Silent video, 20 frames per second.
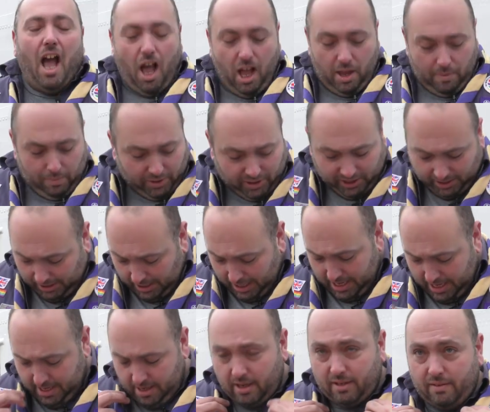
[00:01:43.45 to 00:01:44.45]
Um,
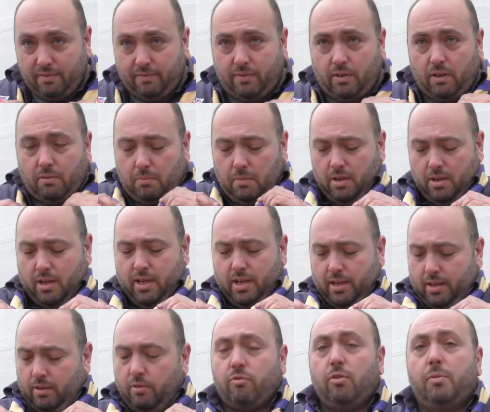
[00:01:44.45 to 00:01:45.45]
today I've got my
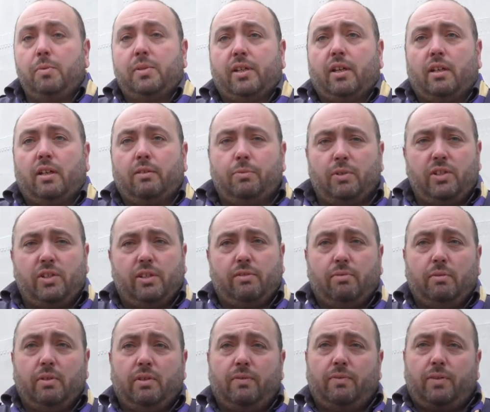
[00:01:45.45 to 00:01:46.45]
group scarf which is
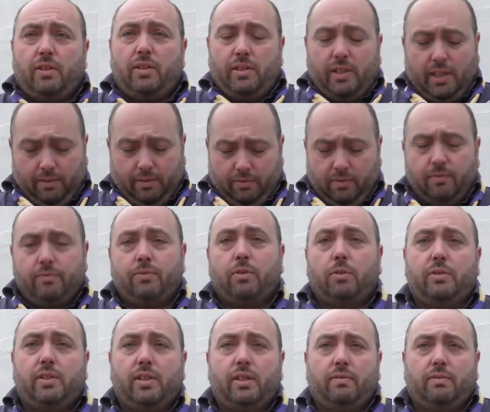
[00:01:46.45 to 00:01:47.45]
from the 38th and
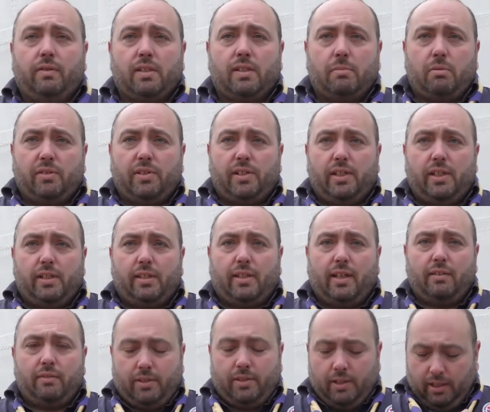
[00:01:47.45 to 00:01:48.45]
40th Explore Sea
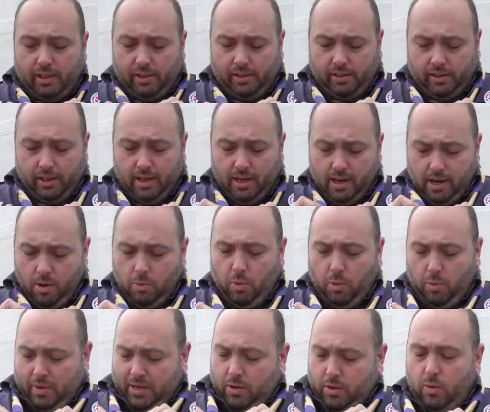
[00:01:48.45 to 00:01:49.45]
Scouts and it's
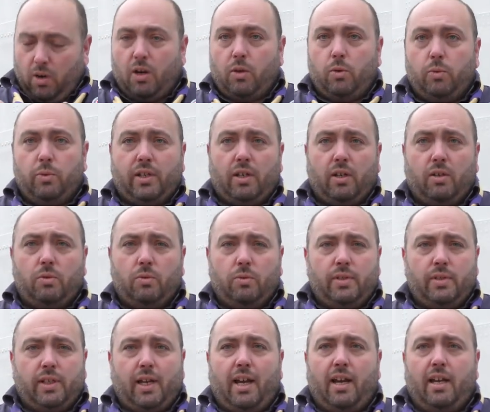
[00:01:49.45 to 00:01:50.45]
what we call old
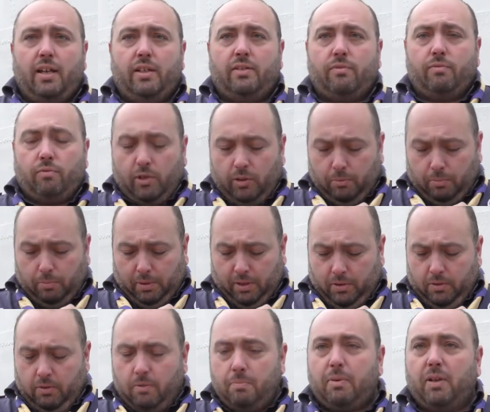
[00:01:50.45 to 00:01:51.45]
gold and royal
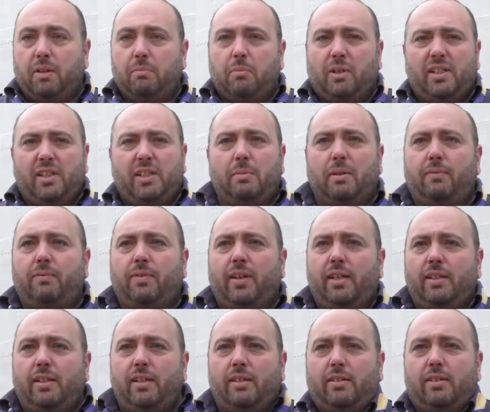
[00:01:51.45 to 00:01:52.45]
blue but mine's a bit
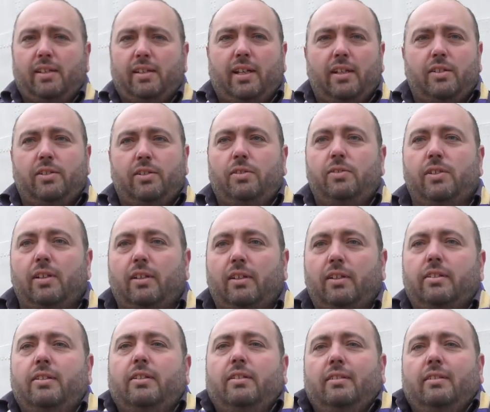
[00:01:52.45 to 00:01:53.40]
faded because it gets used a lot.